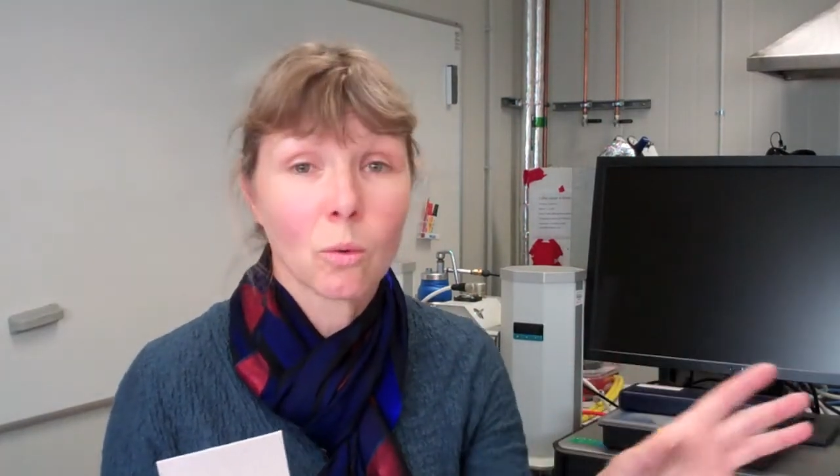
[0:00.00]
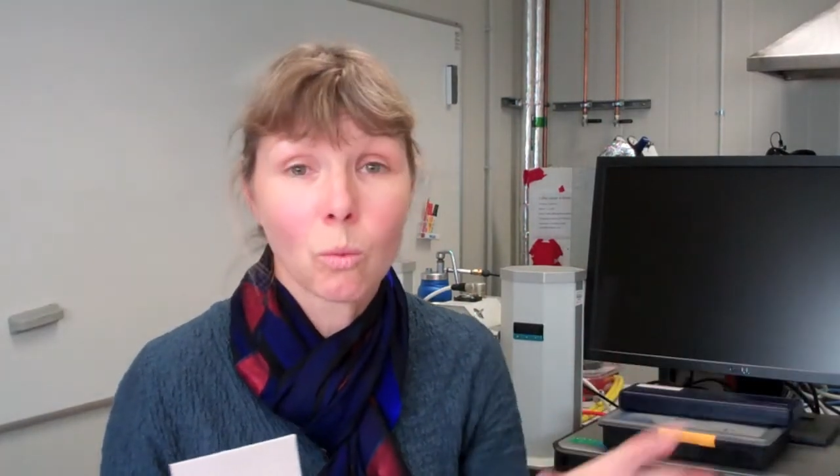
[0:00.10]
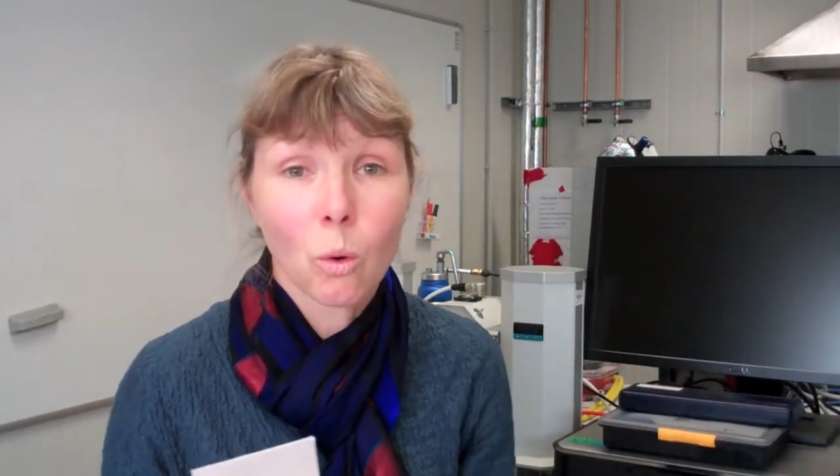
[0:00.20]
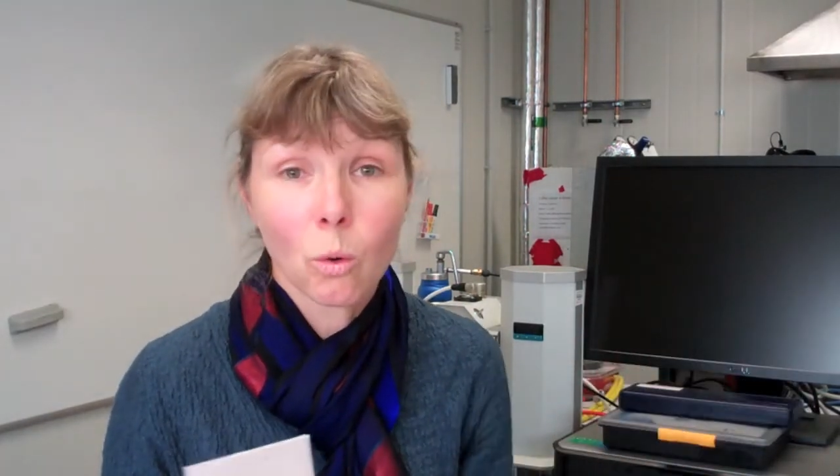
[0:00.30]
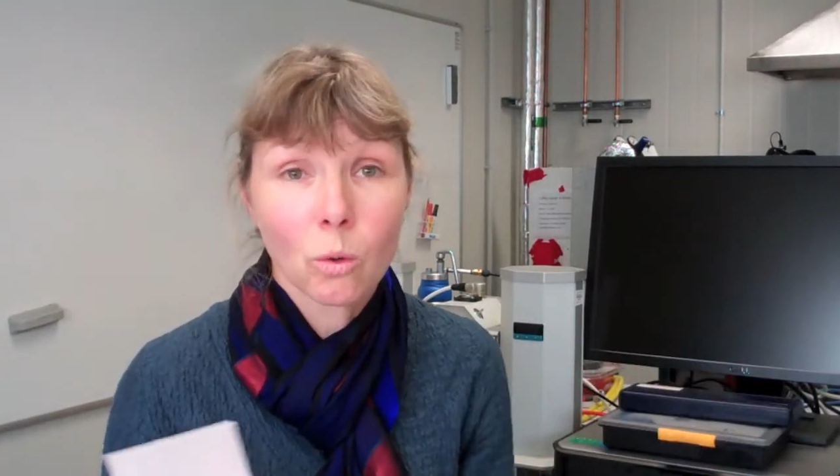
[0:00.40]

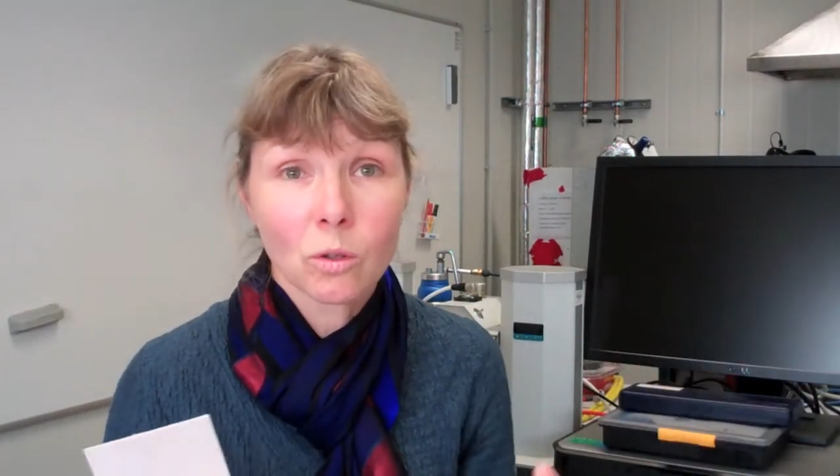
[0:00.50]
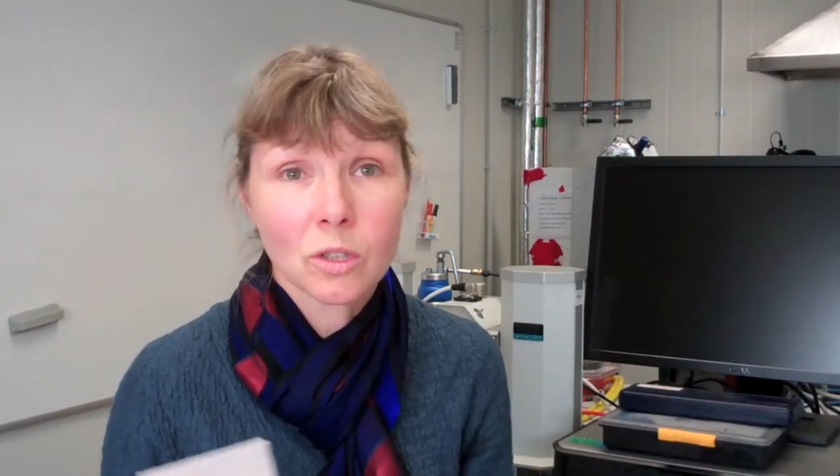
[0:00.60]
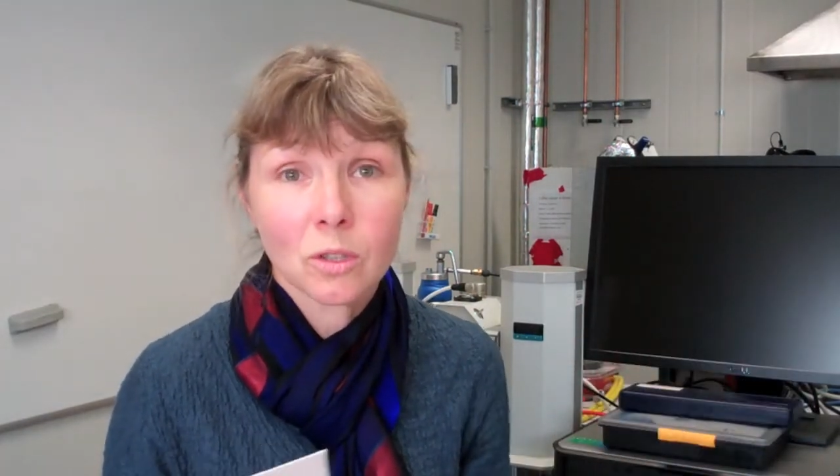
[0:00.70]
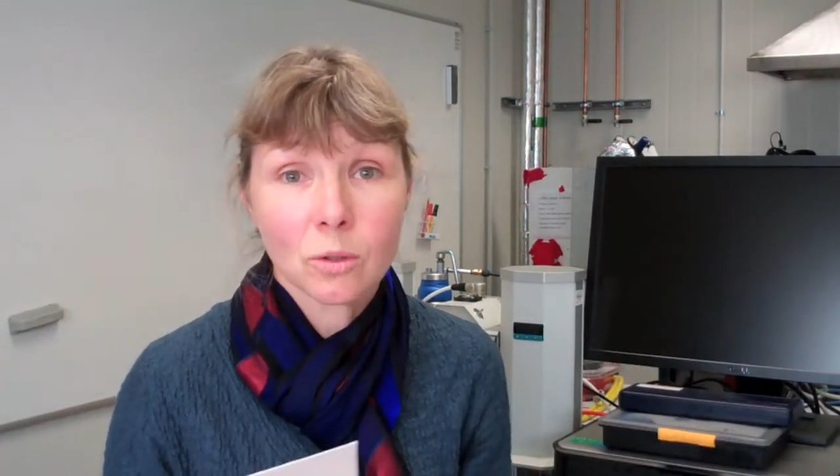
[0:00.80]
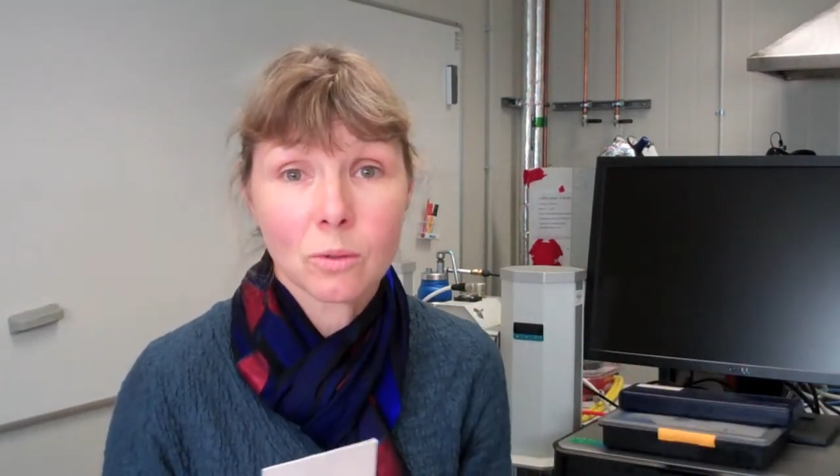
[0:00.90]

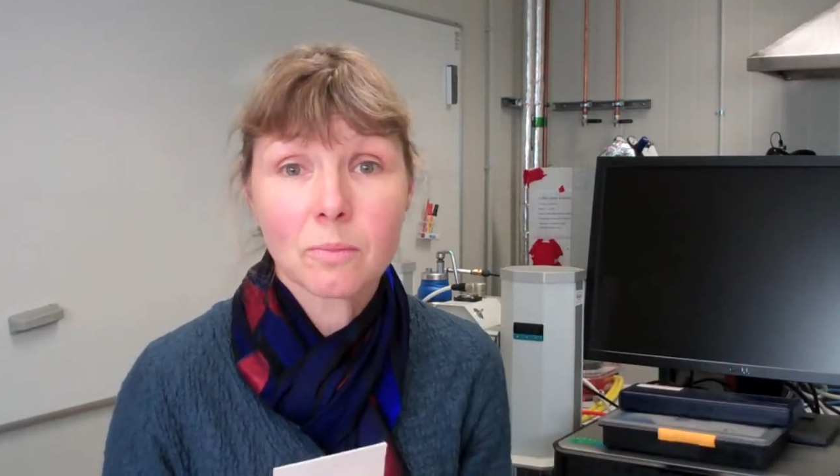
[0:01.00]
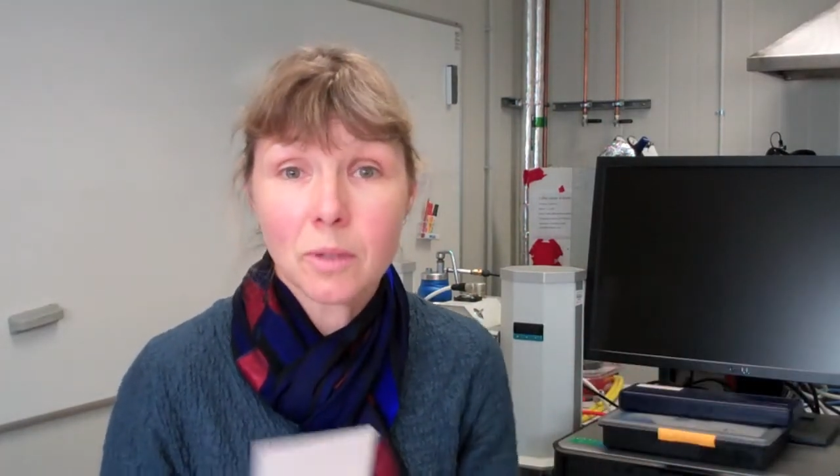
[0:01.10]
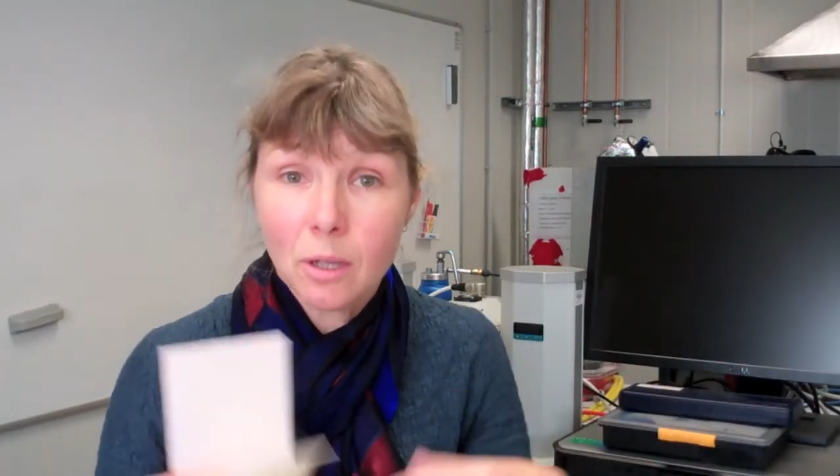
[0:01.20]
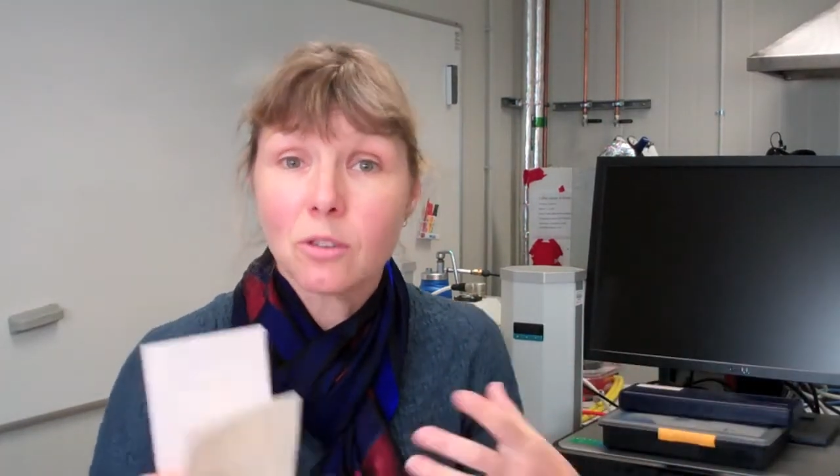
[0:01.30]
walls or, you know,